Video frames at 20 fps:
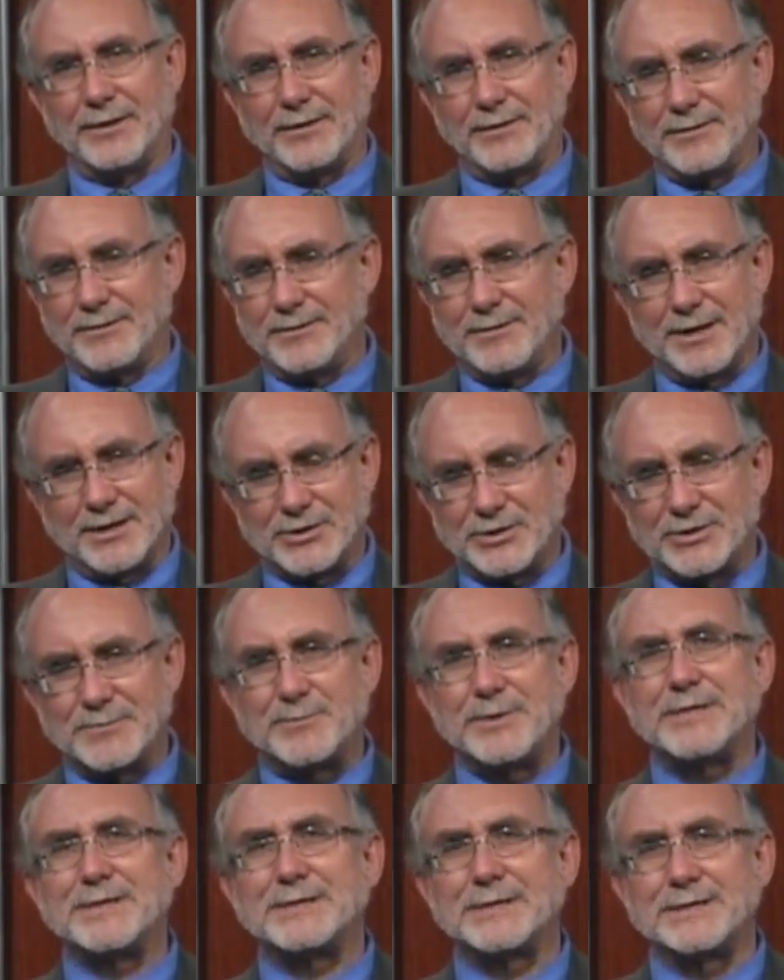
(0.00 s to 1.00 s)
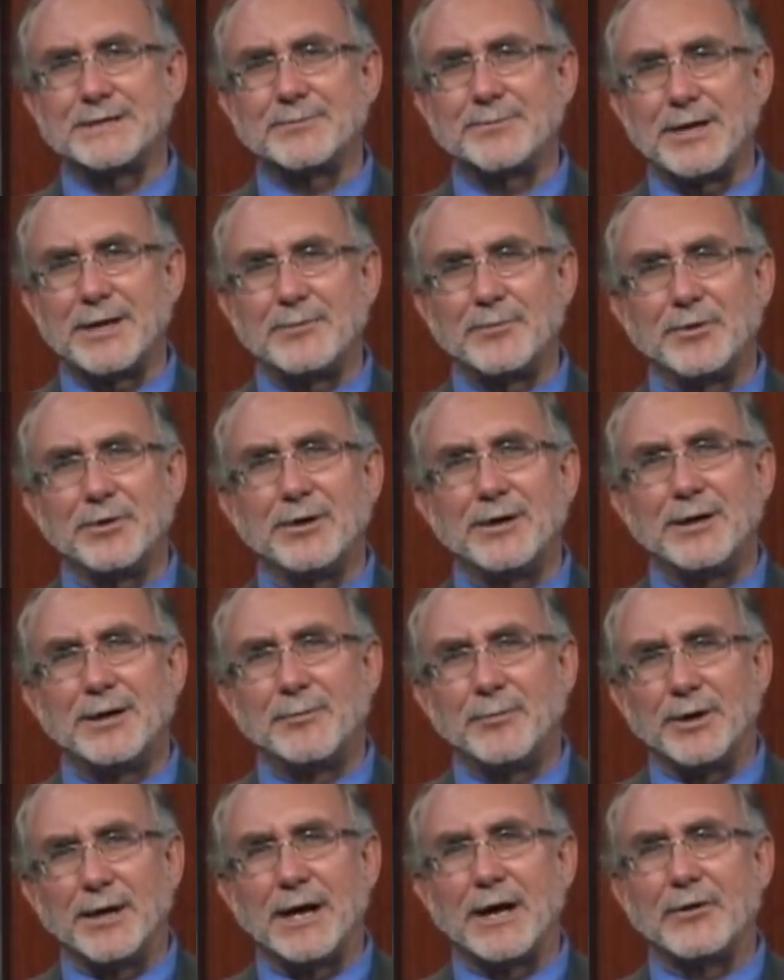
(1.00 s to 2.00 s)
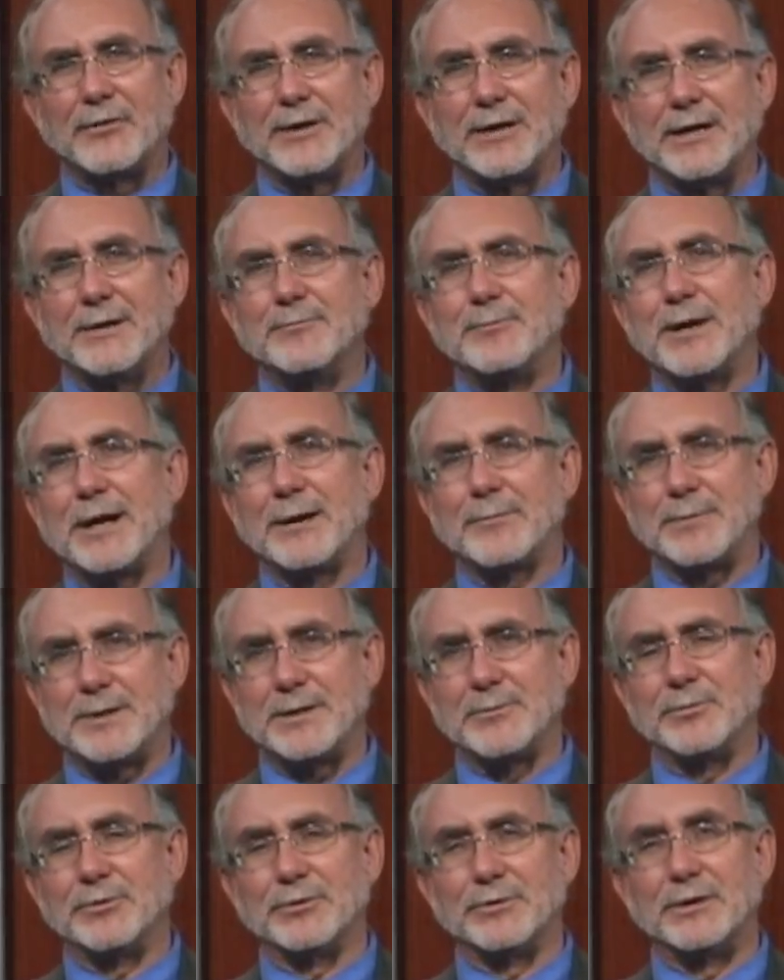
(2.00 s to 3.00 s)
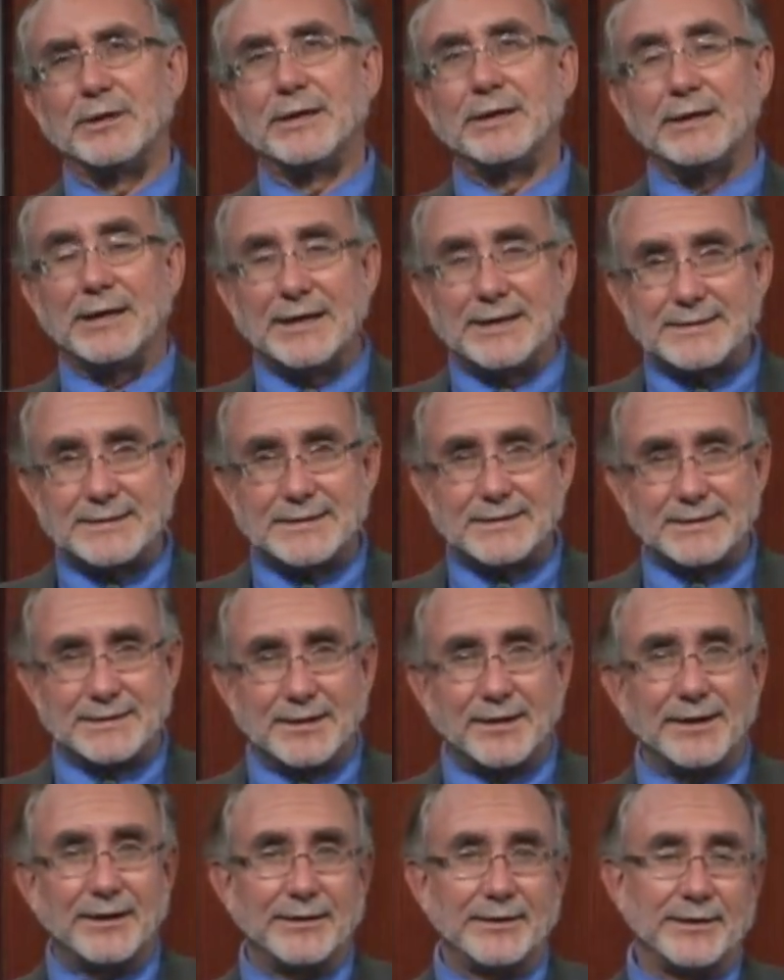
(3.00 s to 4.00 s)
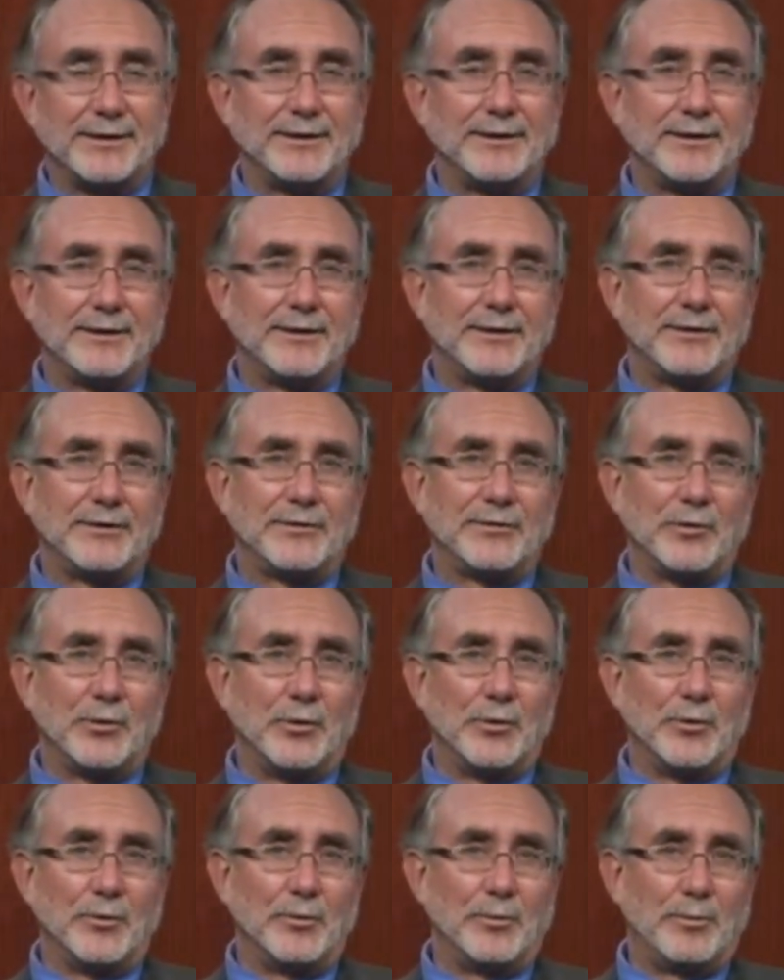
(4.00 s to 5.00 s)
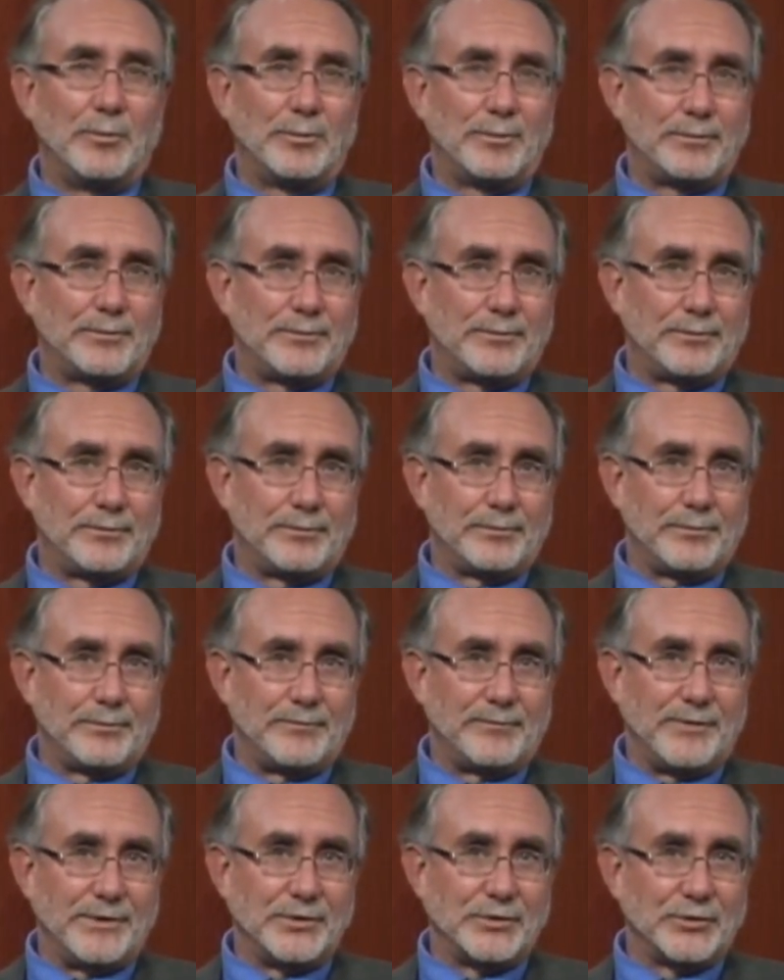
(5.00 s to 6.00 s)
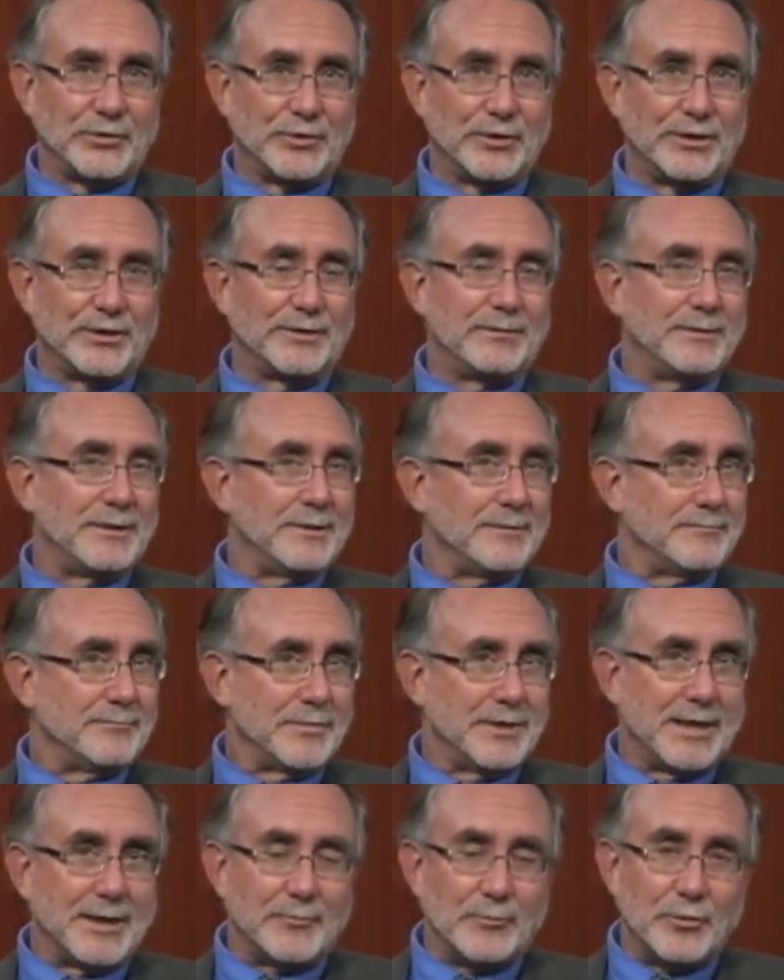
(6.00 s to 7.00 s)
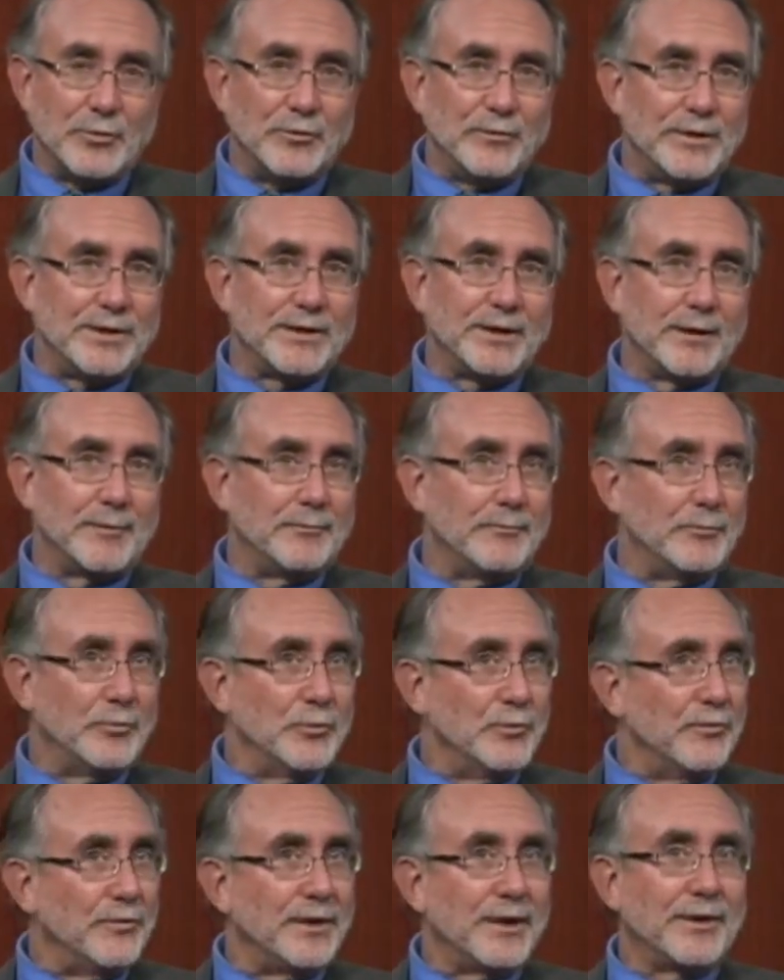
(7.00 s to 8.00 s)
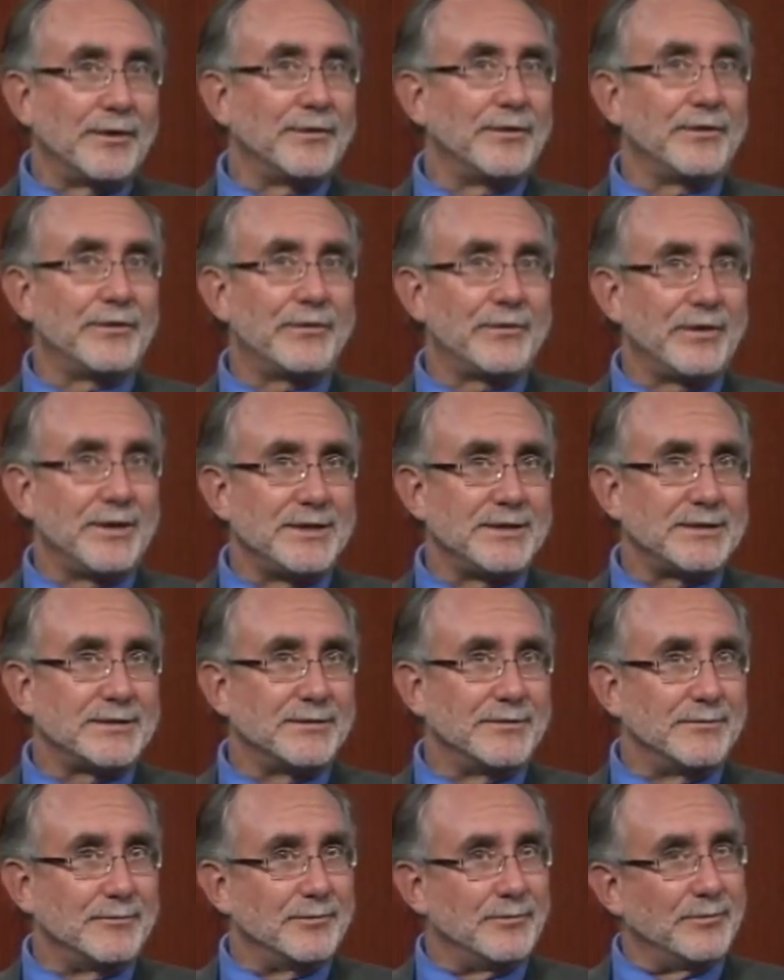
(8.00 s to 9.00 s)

not just pieces of paper, but how they impact people and society. So, Ventura, get moving. I'm moving out of this seat and